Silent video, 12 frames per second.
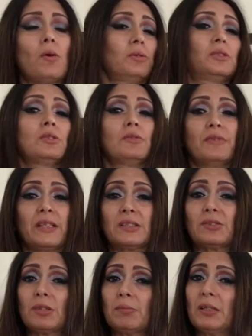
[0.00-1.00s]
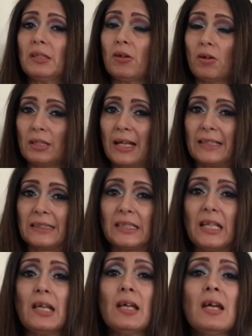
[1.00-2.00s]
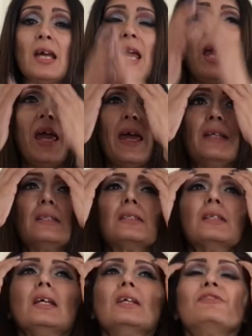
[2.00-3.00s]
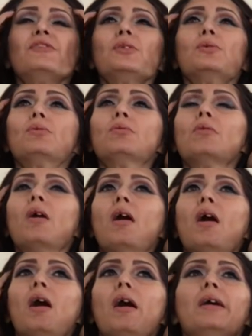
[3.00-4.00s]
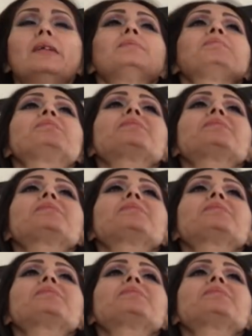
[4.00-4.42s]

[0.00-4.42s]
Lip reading: also extremely long lasting. And if you are